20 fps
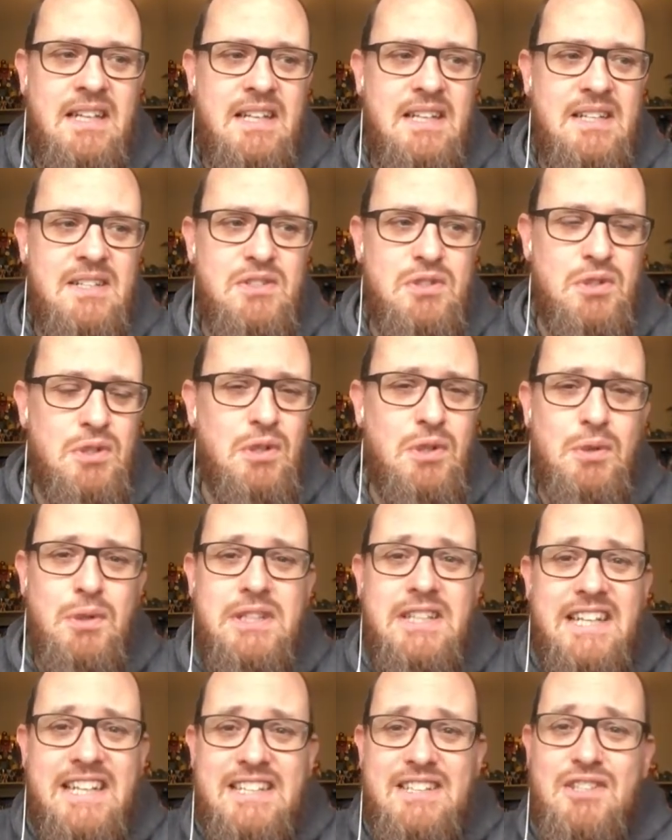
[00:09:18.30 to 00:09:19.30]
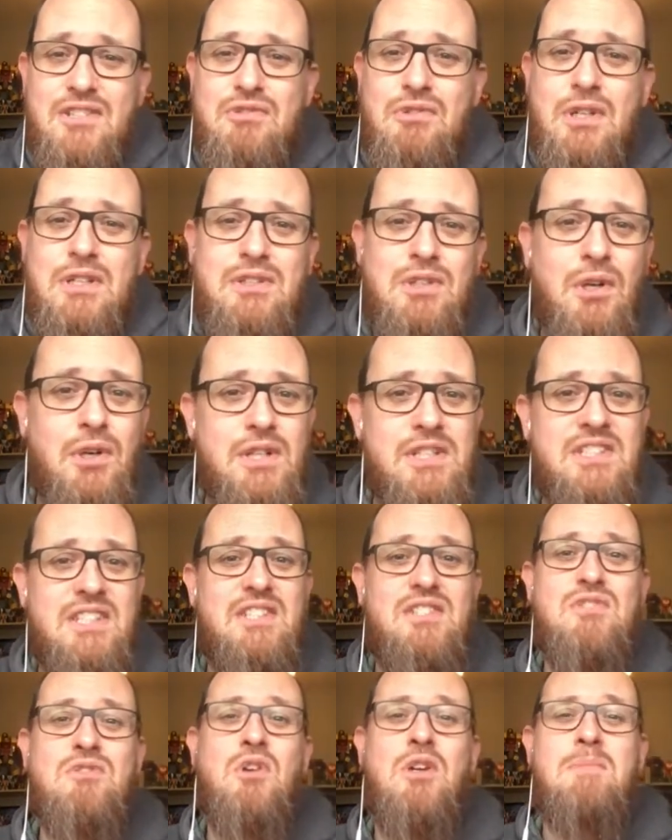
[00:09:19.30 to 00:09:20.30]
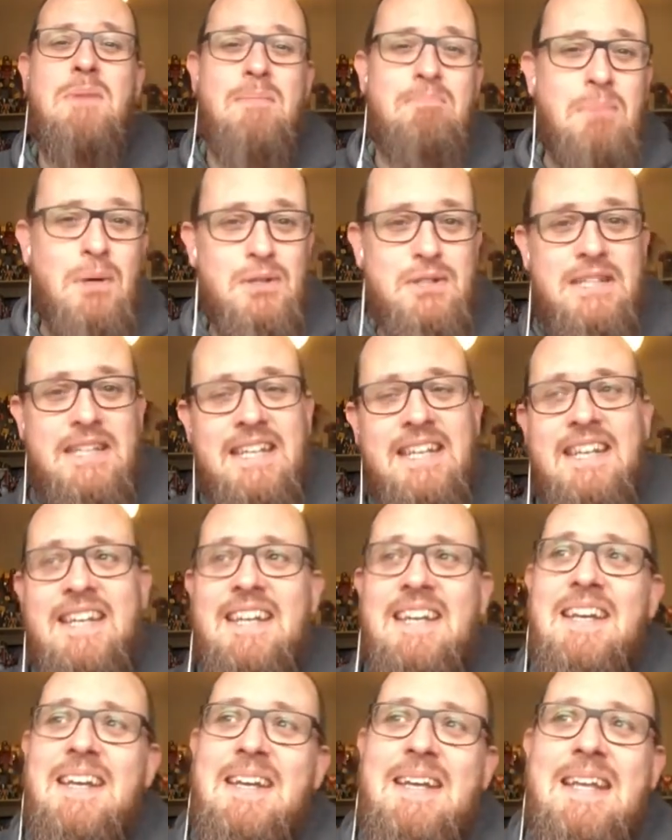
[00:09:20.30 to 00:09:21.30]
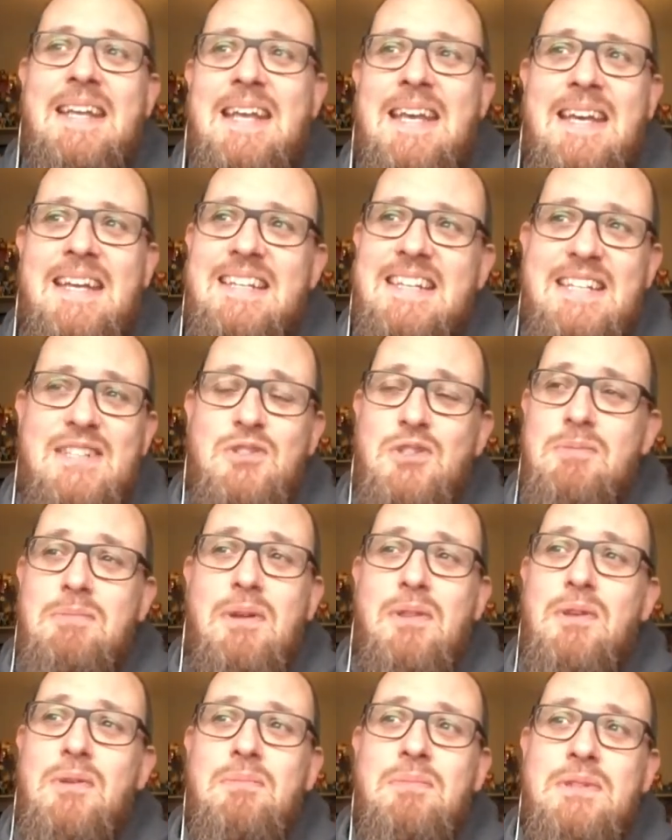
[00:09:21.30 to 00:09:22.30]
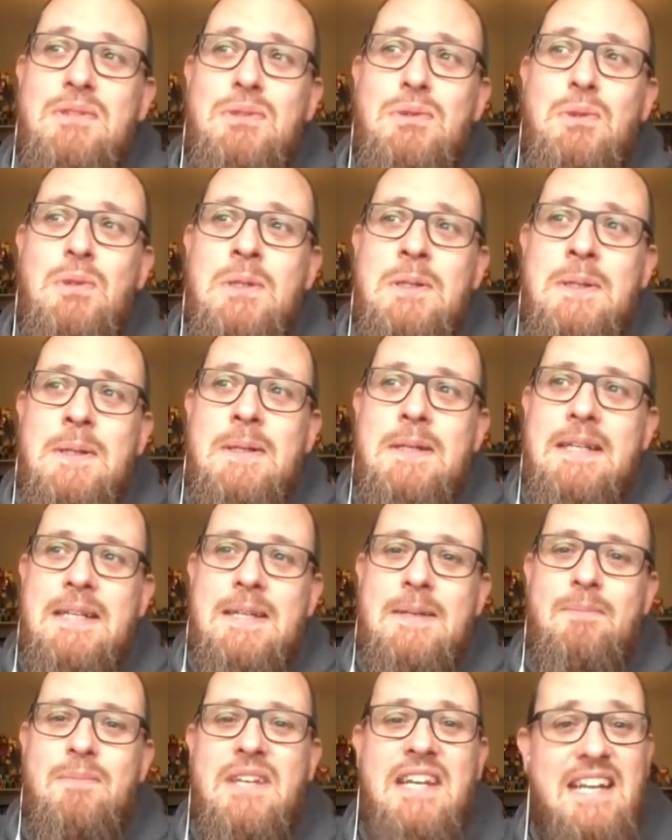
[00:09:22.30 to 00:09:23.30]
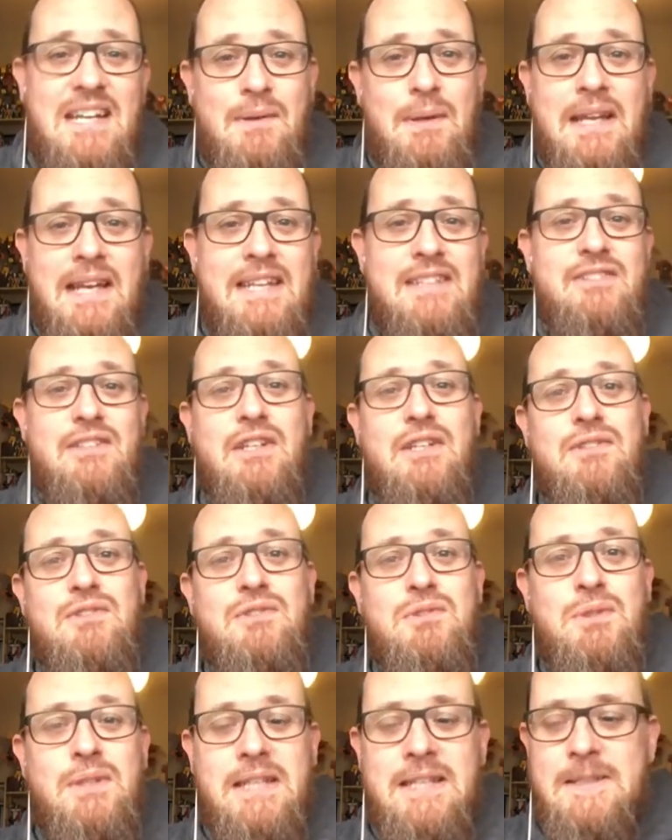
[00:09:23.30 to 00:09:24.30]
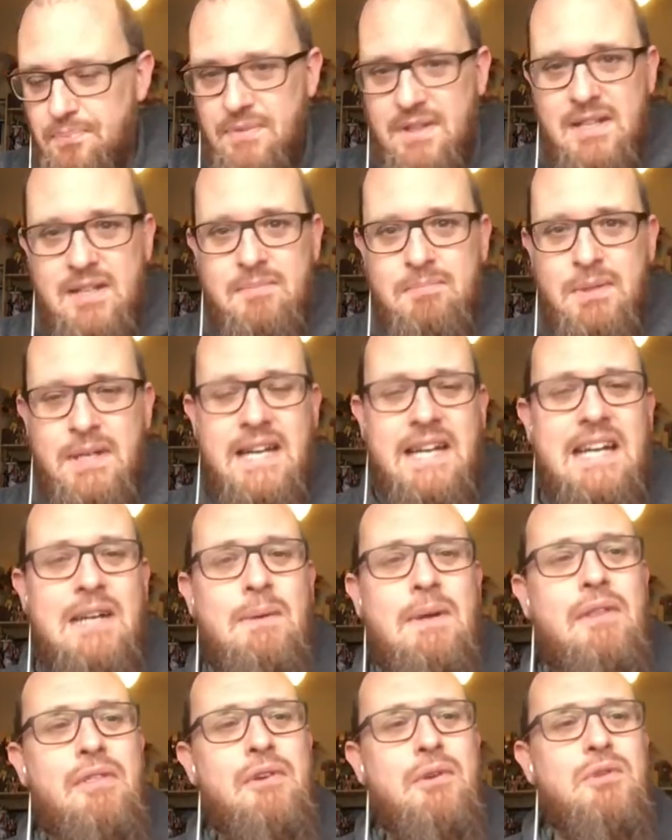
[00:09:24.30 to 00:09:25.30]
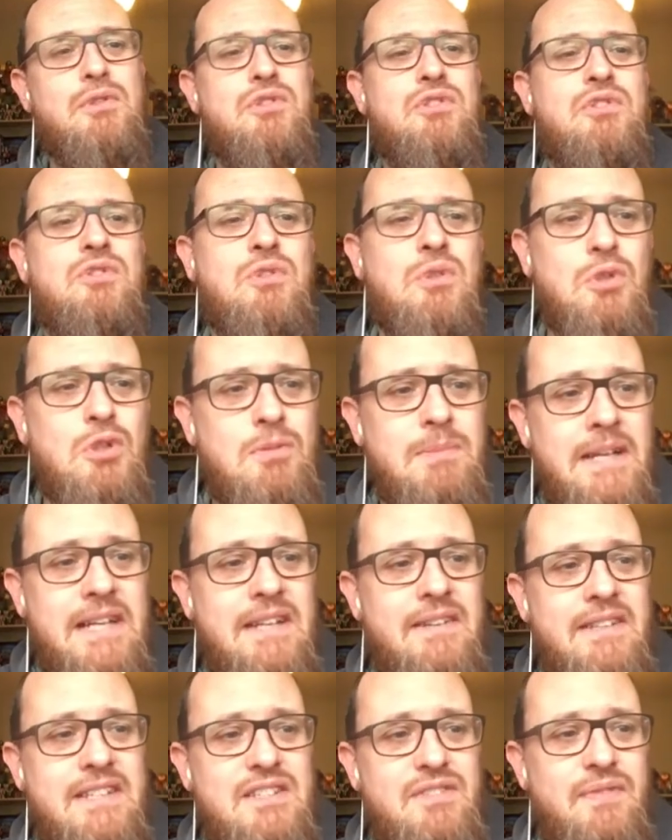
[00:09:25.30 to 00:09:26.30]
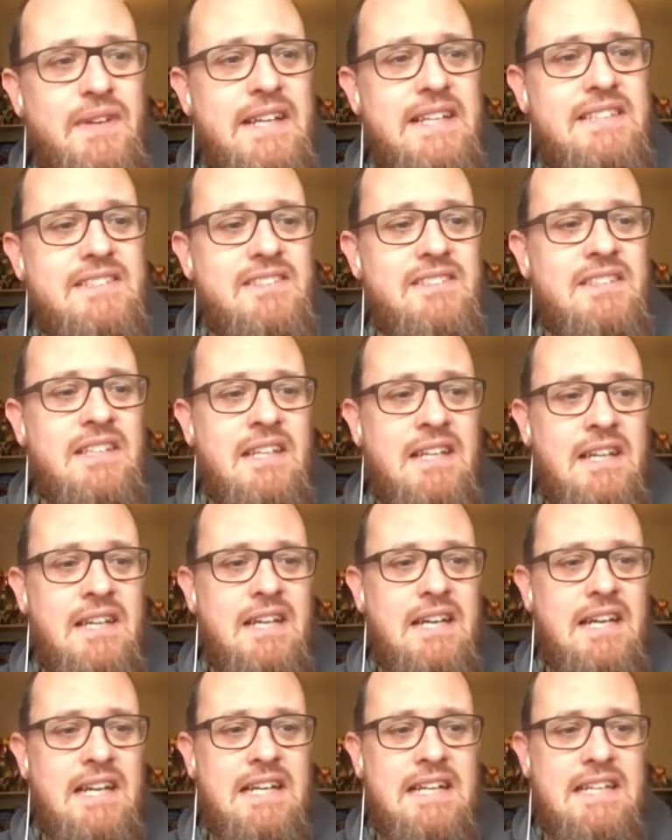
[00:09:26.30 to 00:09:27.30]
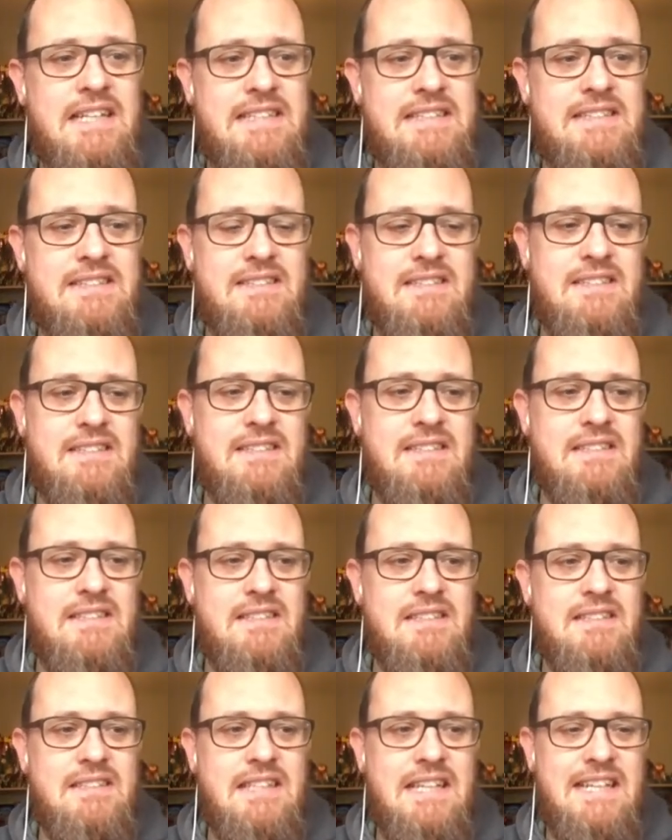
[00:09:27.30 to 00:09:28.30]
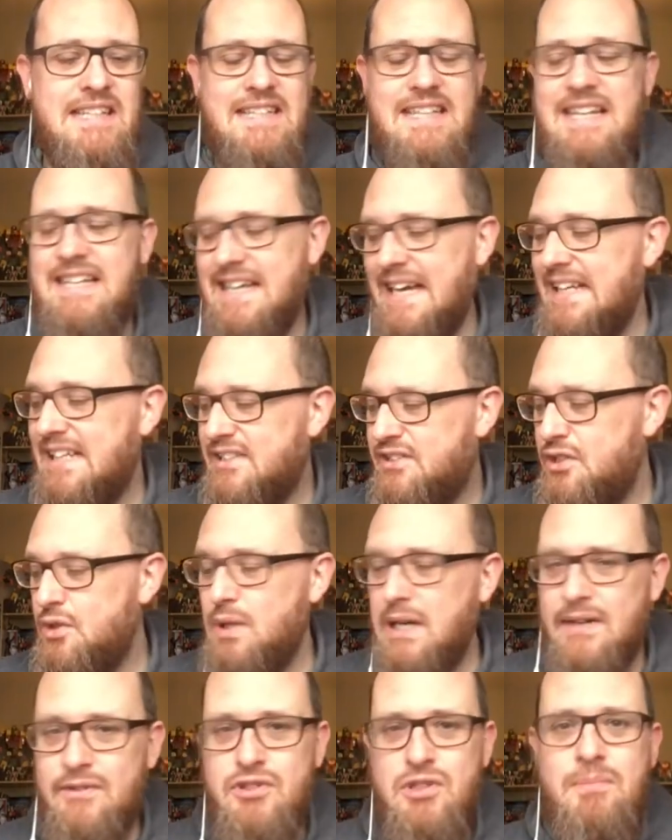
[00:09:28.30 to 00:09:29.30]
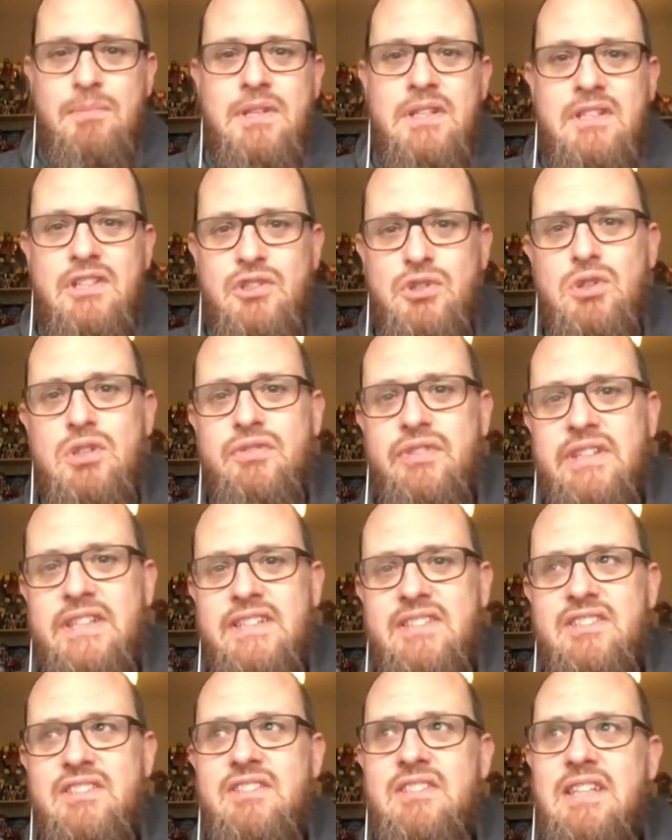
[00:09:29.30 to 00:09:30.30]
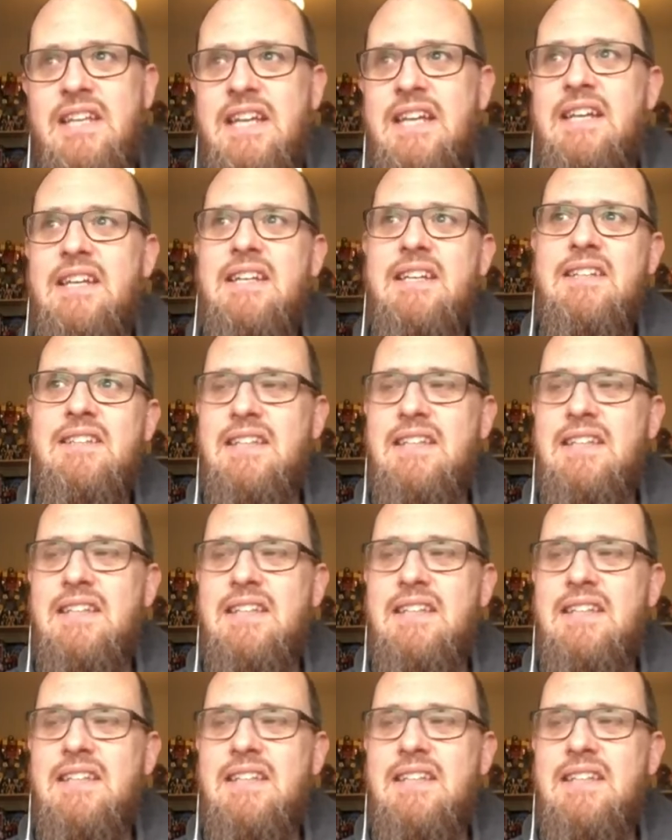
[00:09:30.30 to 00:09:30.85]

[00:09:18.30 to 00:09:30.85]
so not only did I destroy toys, I destroyed my body. It's only my thumb, it's cool. And I quite like scars, so yeah. But yeah, I went through so many of these figures, and I kind of do have something to show for this. I